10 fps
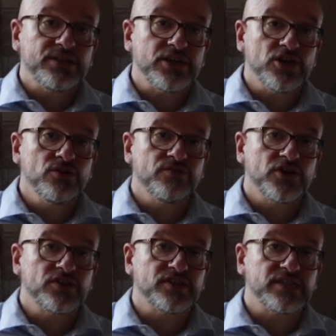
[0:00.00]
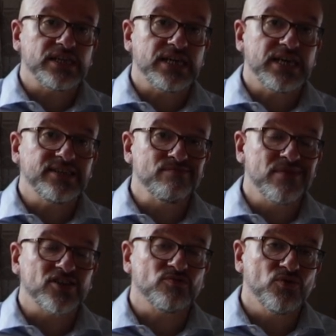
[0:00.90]
the university is
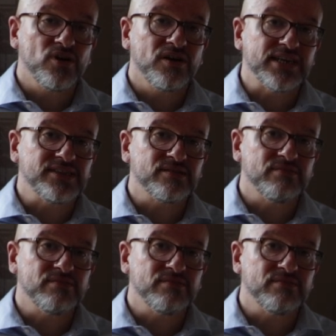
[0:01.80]
much more likely to